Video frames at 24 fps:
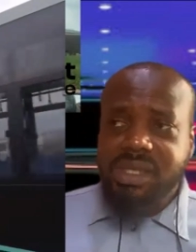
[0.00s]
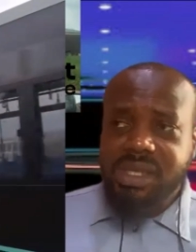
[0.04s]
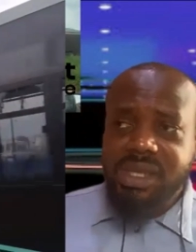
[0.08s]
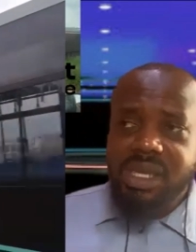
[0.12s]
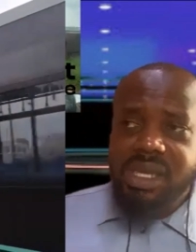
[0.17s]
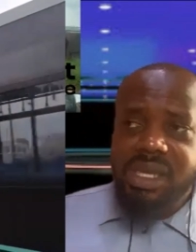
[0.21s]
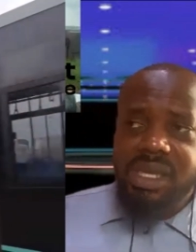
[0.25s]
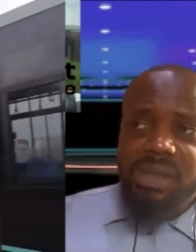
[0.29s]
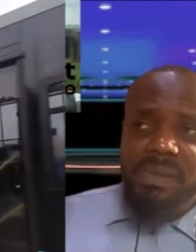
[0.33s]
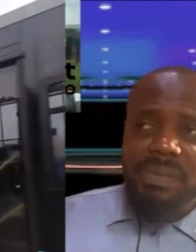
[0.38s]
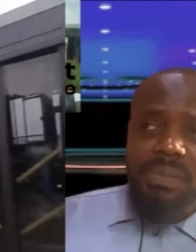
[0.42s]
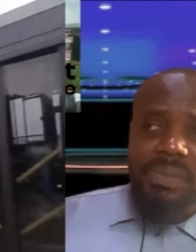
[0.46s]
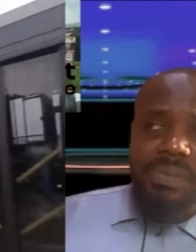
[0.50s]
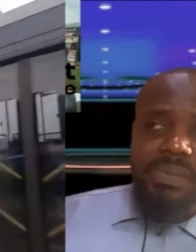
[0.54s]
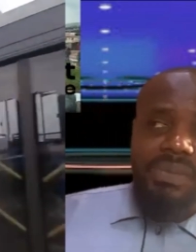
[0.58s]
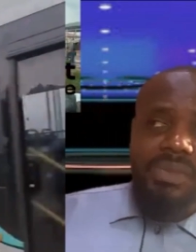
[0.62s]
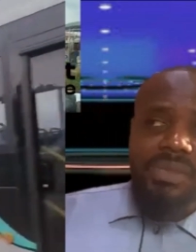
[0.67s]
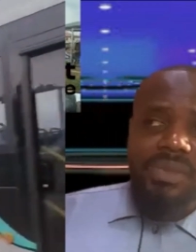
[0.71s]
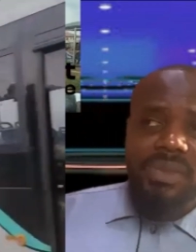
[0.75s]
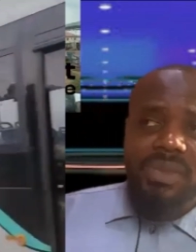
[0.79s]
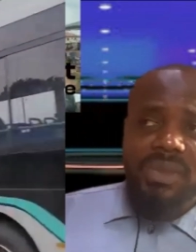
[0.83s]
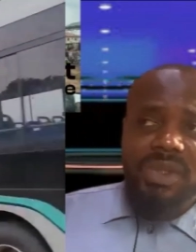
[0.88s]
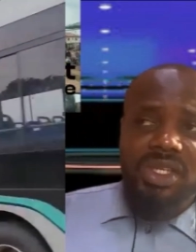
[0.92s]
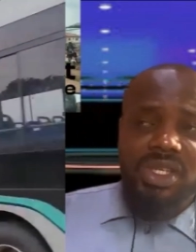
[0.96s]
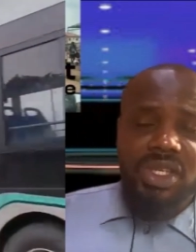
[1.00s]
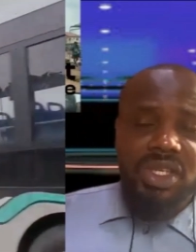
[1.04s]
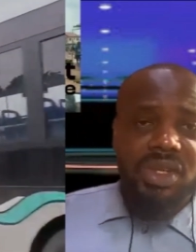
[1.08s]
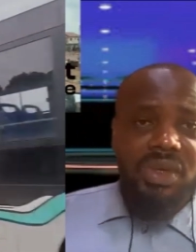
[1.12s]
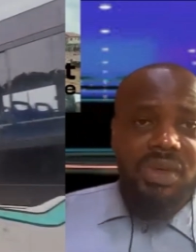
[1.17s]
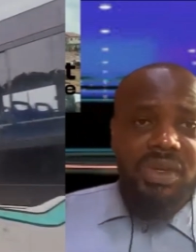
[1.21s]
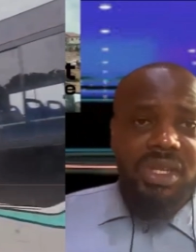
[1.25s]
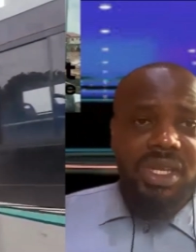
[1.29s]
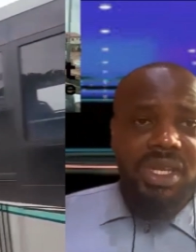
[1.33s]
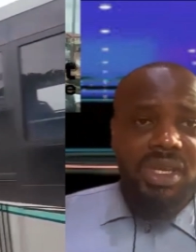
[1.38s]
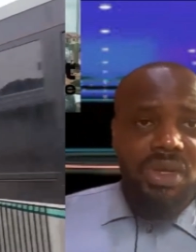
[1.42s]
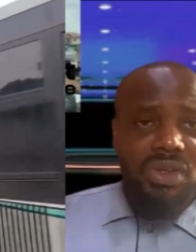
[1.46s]
the
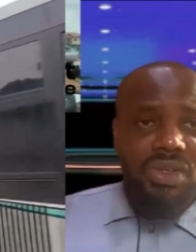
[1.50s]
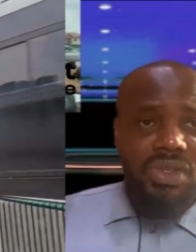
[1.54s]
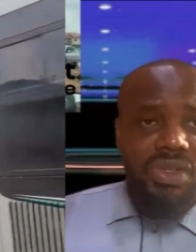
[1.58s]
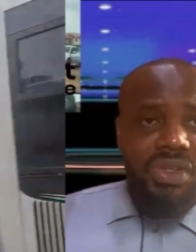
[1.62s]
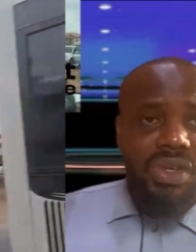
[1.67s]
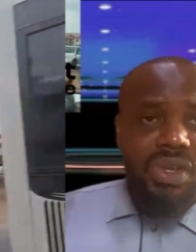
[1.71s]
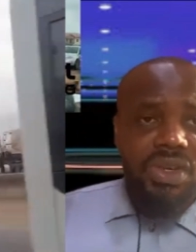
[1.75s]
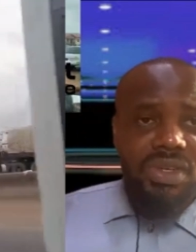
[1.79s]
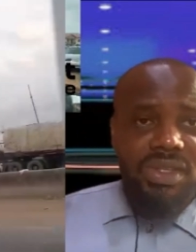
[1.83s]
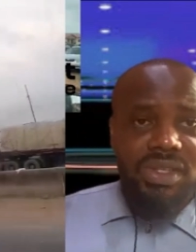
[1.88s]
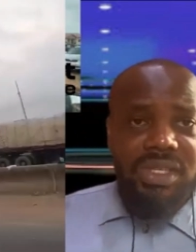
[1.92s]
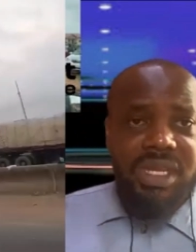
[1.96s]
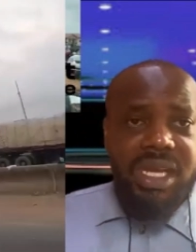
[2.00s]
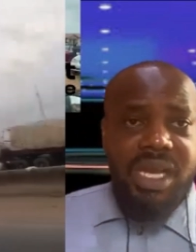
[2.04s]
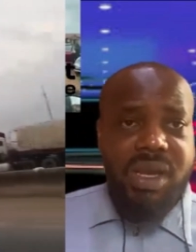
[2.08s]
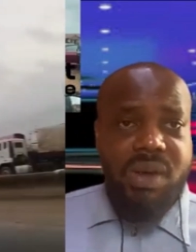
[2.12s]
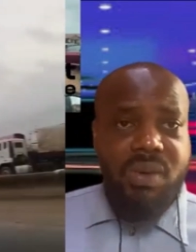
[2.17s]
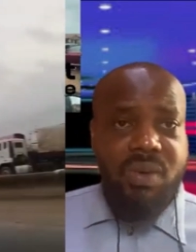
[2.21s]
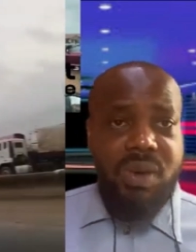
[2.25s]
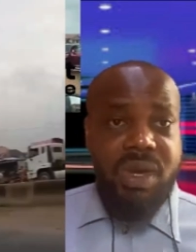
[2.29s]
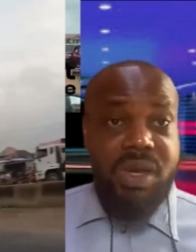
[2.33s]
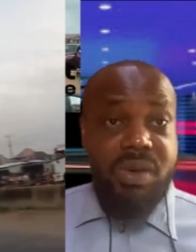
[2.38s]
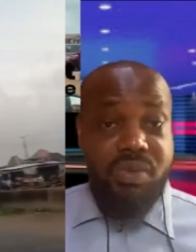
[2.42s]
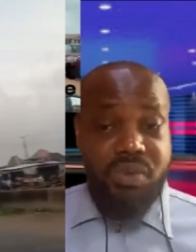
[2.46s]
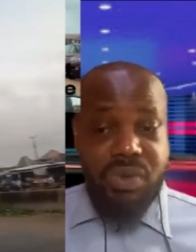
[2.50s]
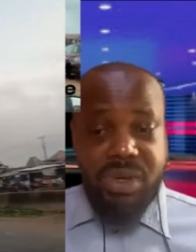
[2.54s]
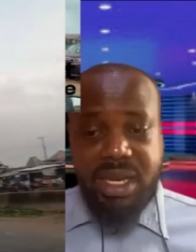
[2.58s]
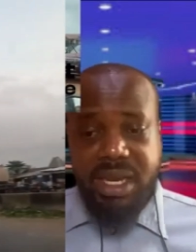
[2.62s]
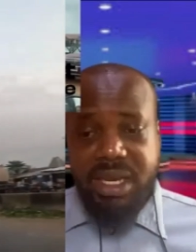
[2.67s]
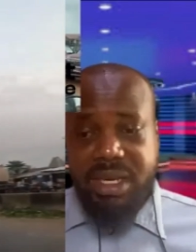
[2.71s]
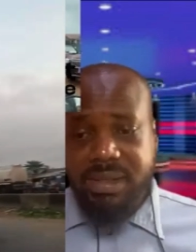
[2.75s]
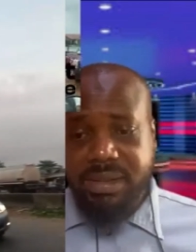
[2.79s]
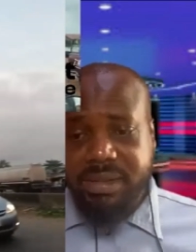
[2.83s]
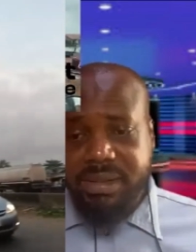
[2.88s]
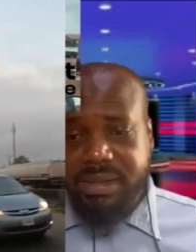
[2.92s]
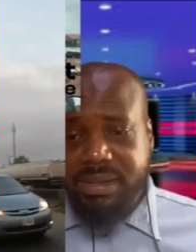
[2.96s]
security concerns that were
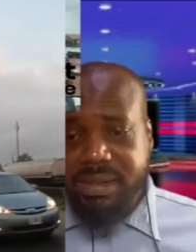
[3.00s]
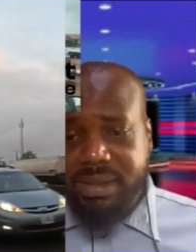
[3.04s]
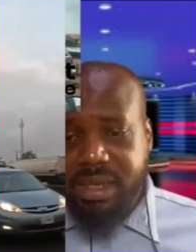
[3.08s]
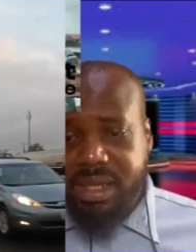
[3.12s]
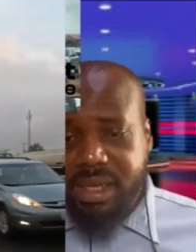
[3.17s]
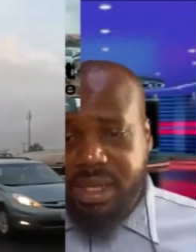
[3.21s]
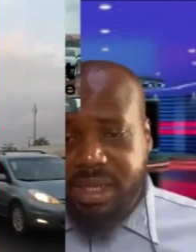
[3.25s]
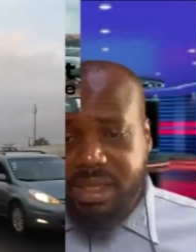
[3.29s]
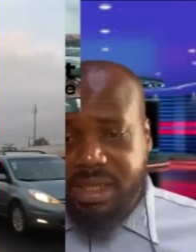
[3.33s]
raised.